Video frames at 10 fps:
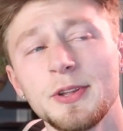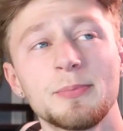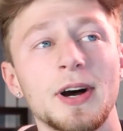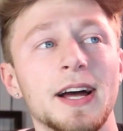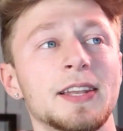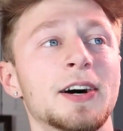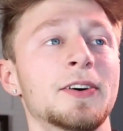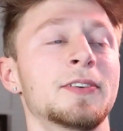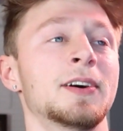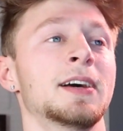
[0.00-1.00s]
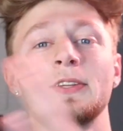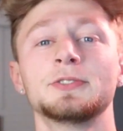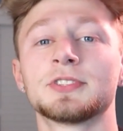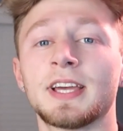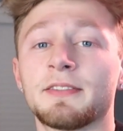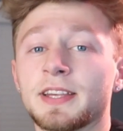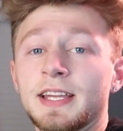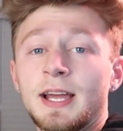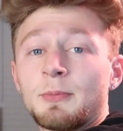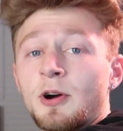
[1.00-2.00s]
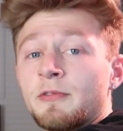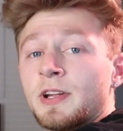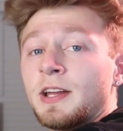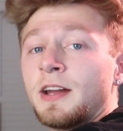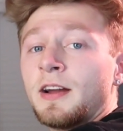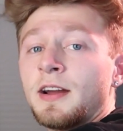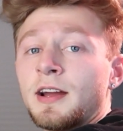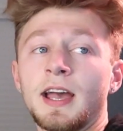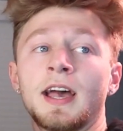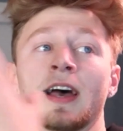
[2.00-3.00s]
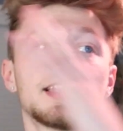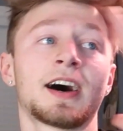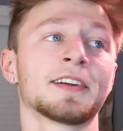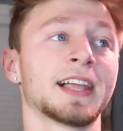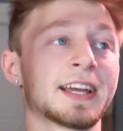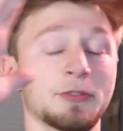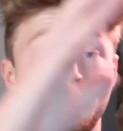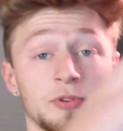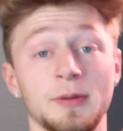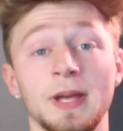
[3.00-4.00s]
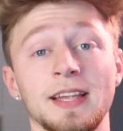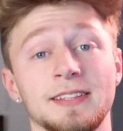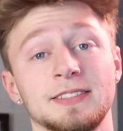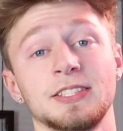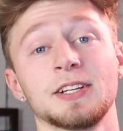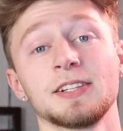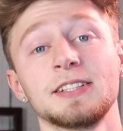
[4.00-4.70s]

you probably know I usually have the camera over here and I like pre-make the tier